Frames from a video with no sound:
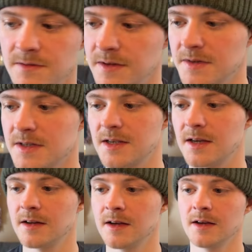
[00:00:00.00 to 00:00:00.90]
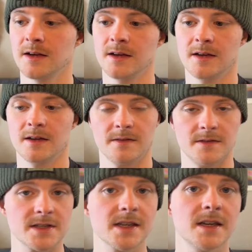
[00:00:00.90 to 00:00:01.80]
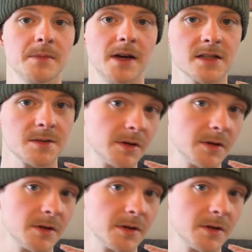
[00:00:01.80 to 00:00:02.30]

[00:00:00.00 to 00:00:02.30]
even said, this game has to be